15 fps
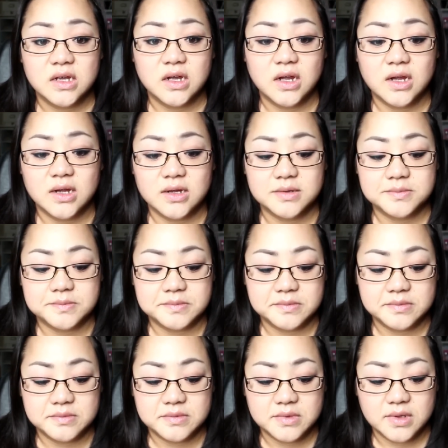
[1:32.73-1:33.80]
And
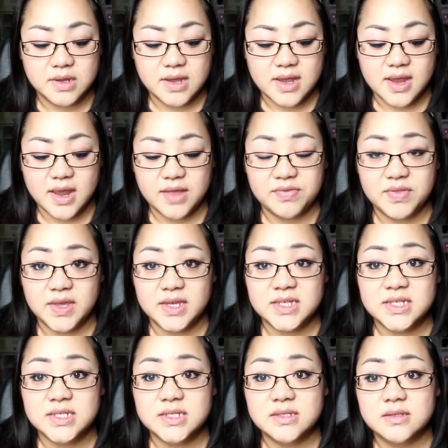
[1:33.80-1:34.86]
they,
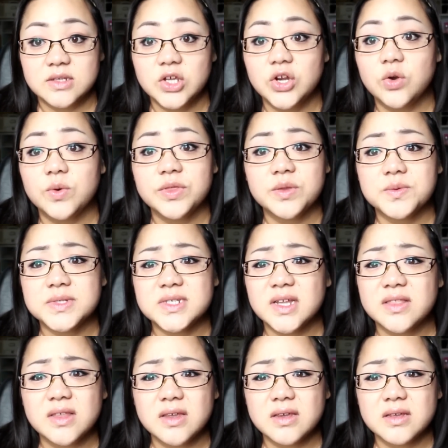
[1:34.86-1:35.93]
and there was
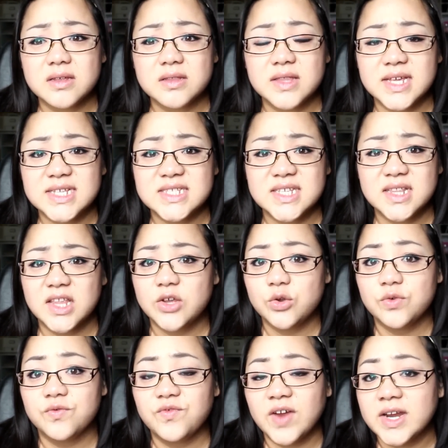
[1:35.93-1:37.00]
nothing, they said they
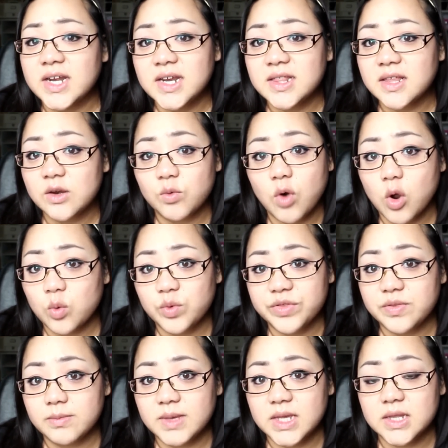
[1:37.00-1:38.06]
couldn't find anything wrong
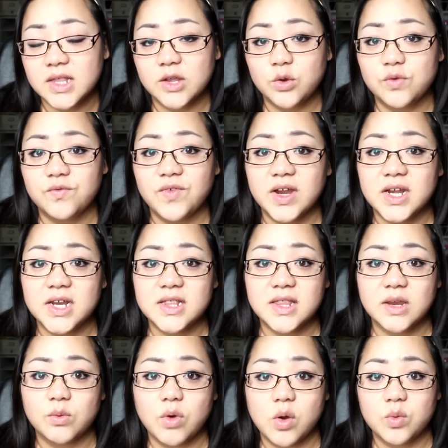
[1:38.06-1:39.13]
with me. They couldn't find
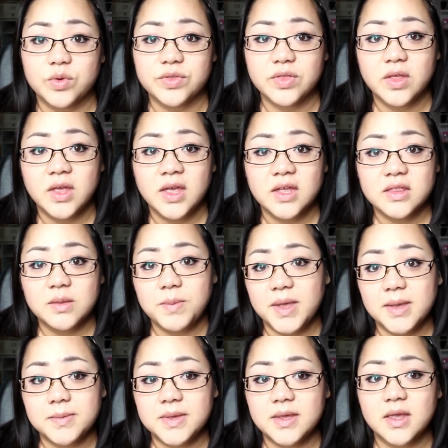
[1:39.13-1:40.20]
anything wrong with the
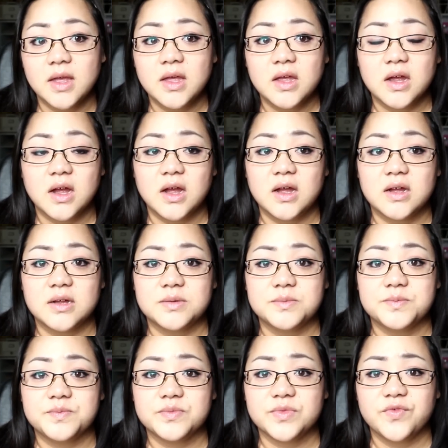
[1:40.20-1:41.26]
baby.
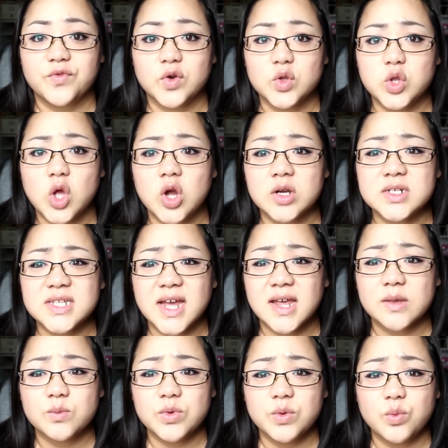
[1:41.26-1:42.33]
For a long
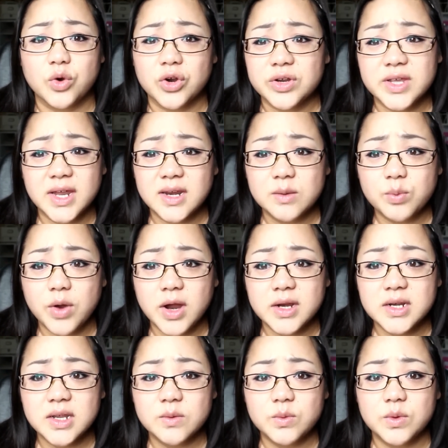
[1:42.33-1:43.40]
time, we weren't getting
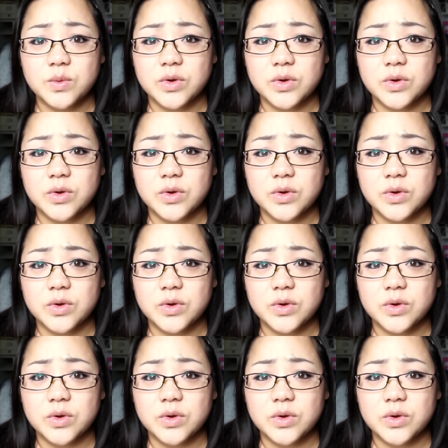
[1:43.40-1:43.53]
pregnant.